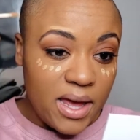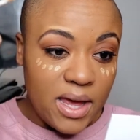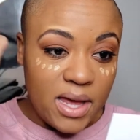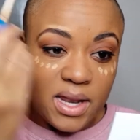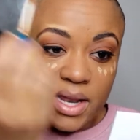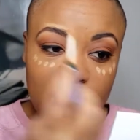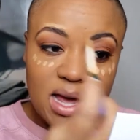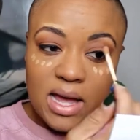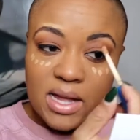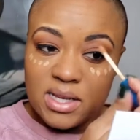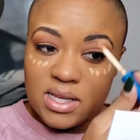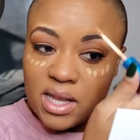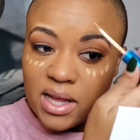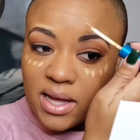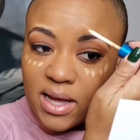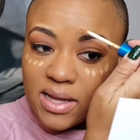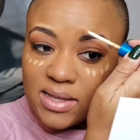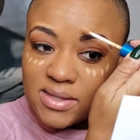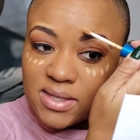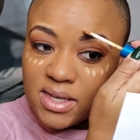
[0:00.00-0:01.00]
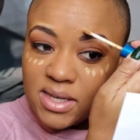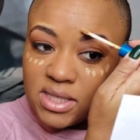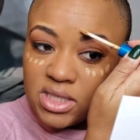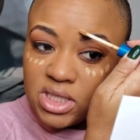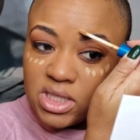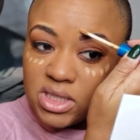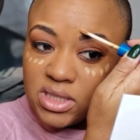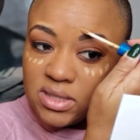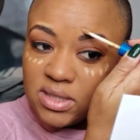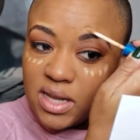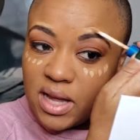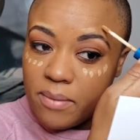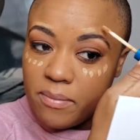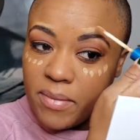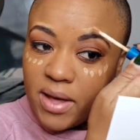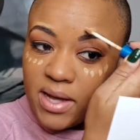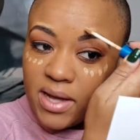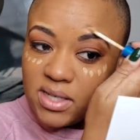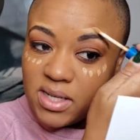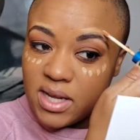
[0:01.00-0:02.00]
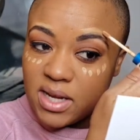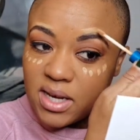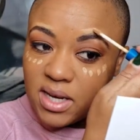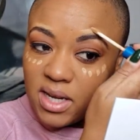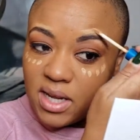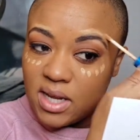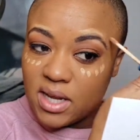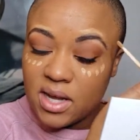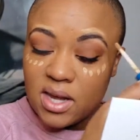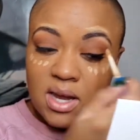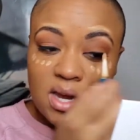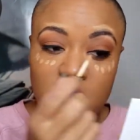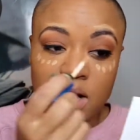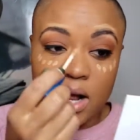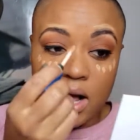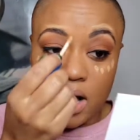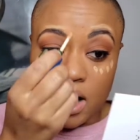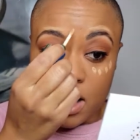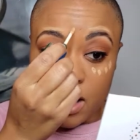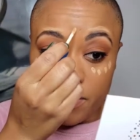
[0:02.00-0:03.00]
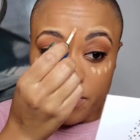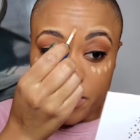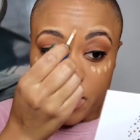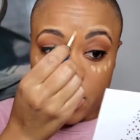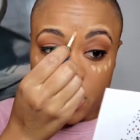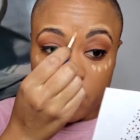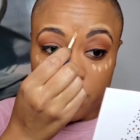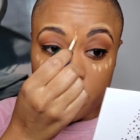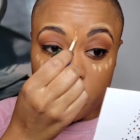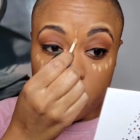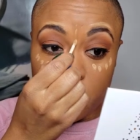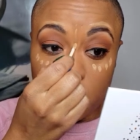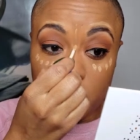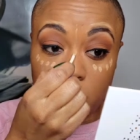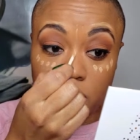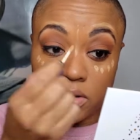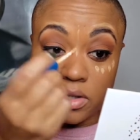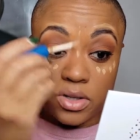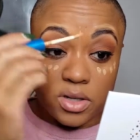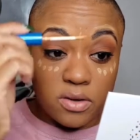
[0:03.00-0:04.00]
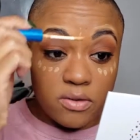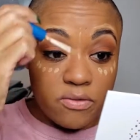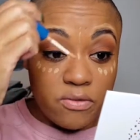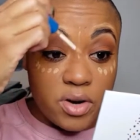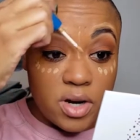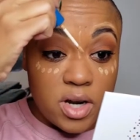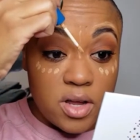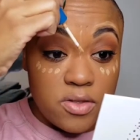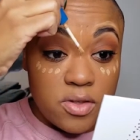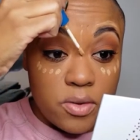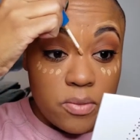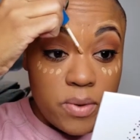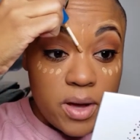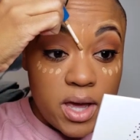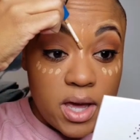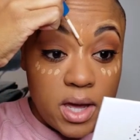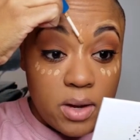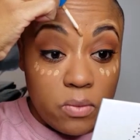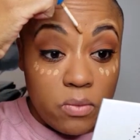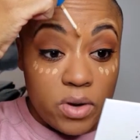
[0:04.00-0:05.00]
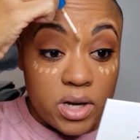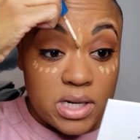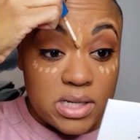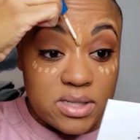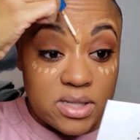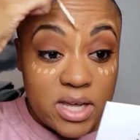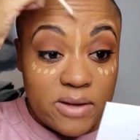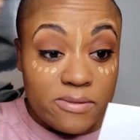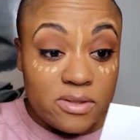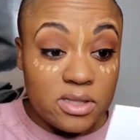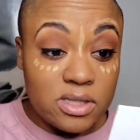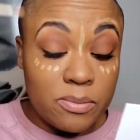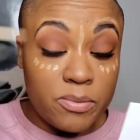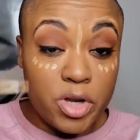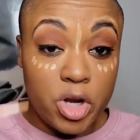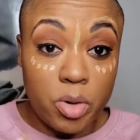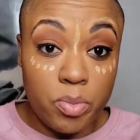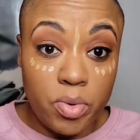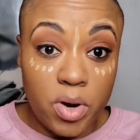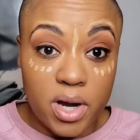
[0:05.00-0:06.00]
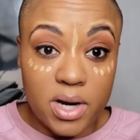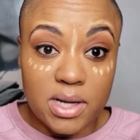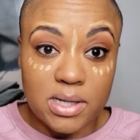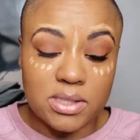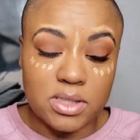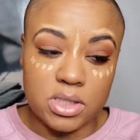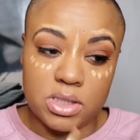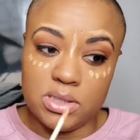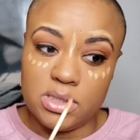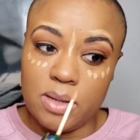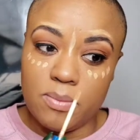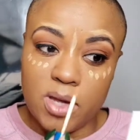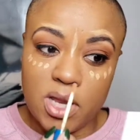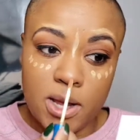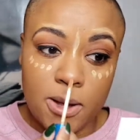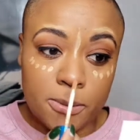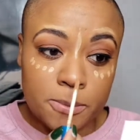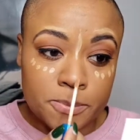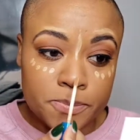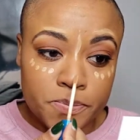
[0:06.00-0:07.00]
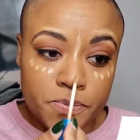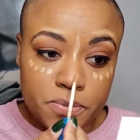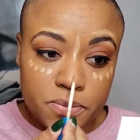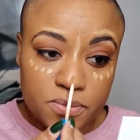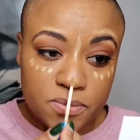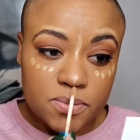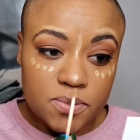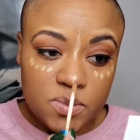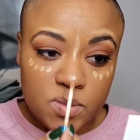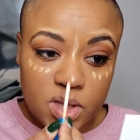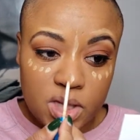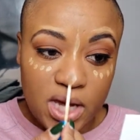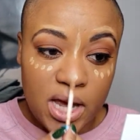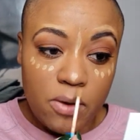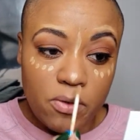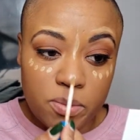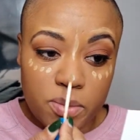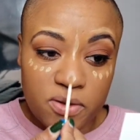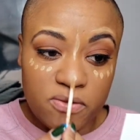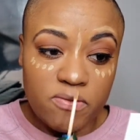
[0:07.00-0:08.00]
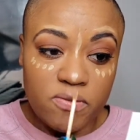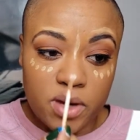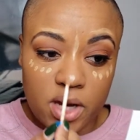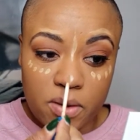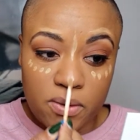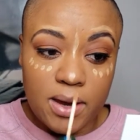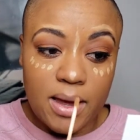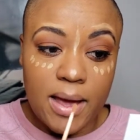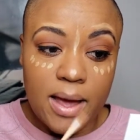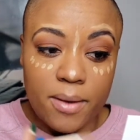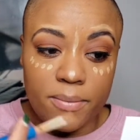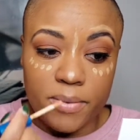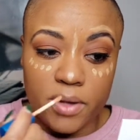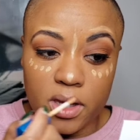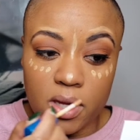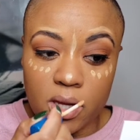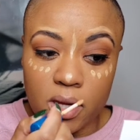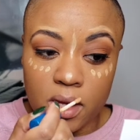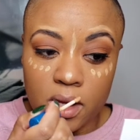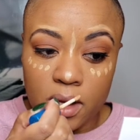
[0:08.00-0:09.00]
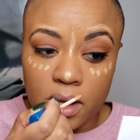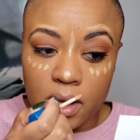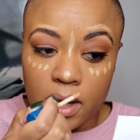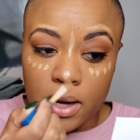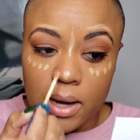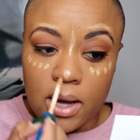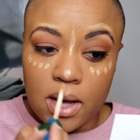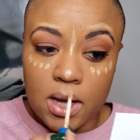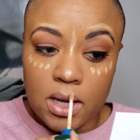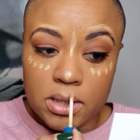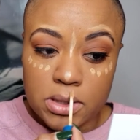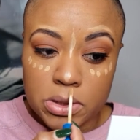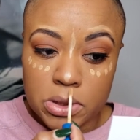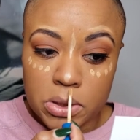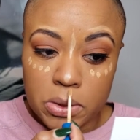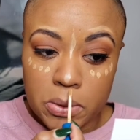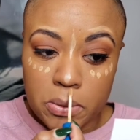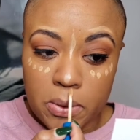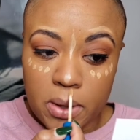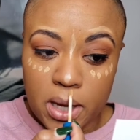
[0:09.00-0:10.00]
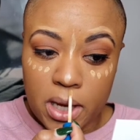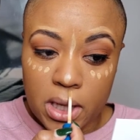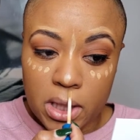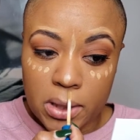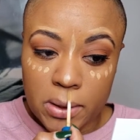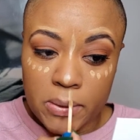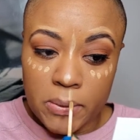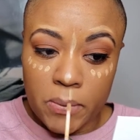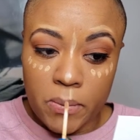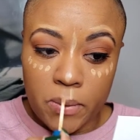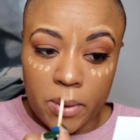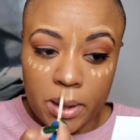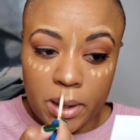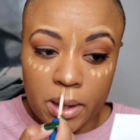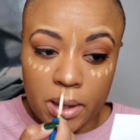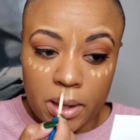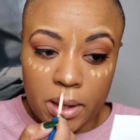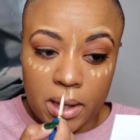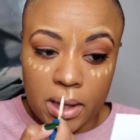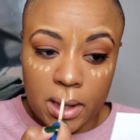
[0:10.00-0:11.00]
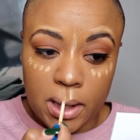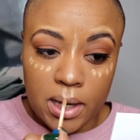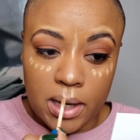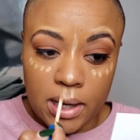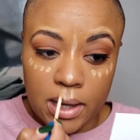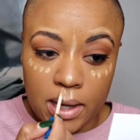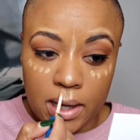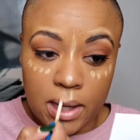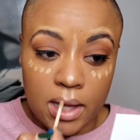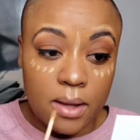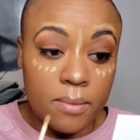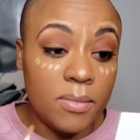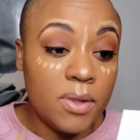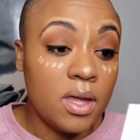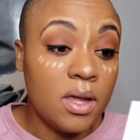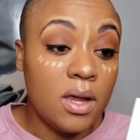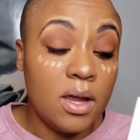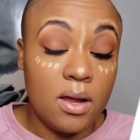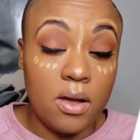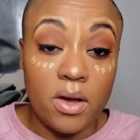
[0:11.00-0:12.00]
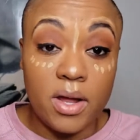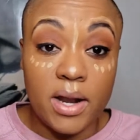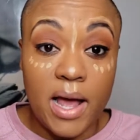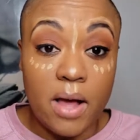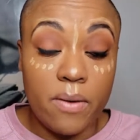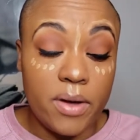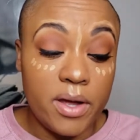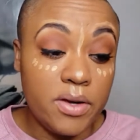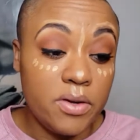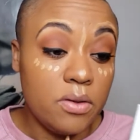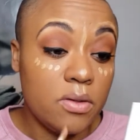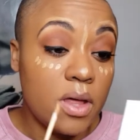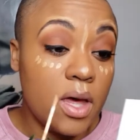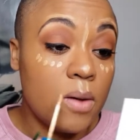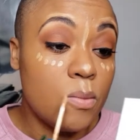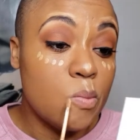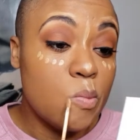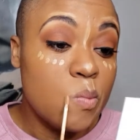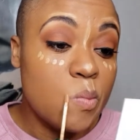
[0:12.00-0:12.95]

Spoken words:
And like I said, it's just not my technique. And if you all are looking for another way and want to save some of your products, just let me know. I would be very happy to do a tutorial on how I do that.